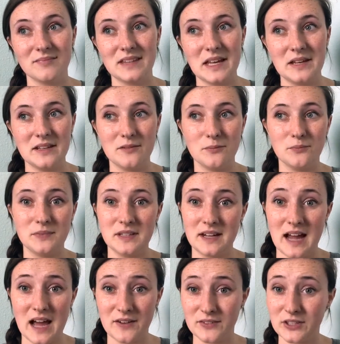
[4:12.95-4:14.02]
they
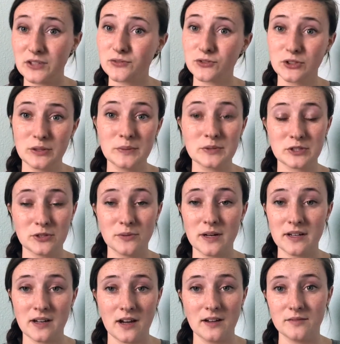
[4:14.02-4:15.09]
didn't have enough rooms or
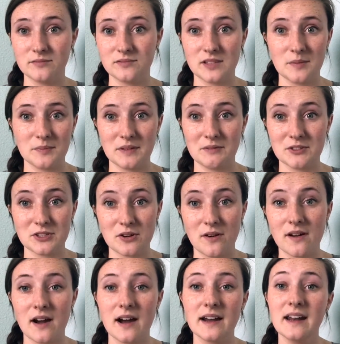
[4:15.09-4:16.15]
whatnot, something was
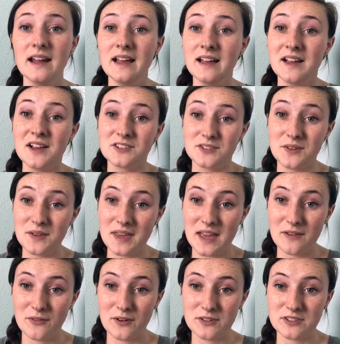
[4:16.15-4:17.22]
going on. So they
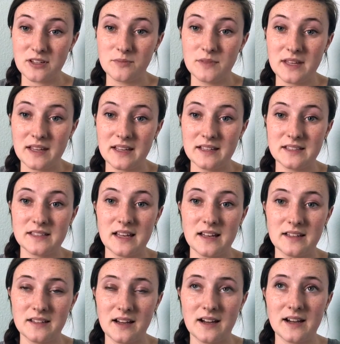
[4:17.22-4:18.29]
gave her something and
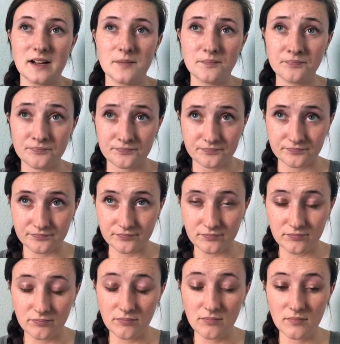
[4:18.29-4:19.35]
said, um,
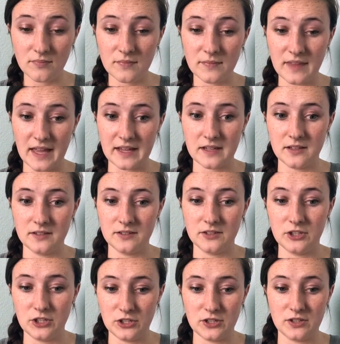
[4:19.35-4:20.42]
like,
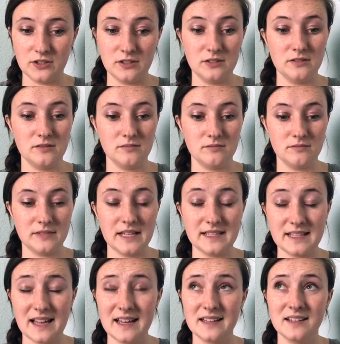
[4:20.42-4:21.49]
you're, they
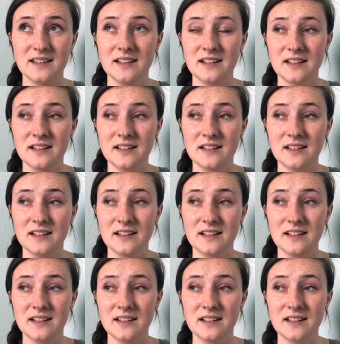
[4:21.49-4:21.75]
said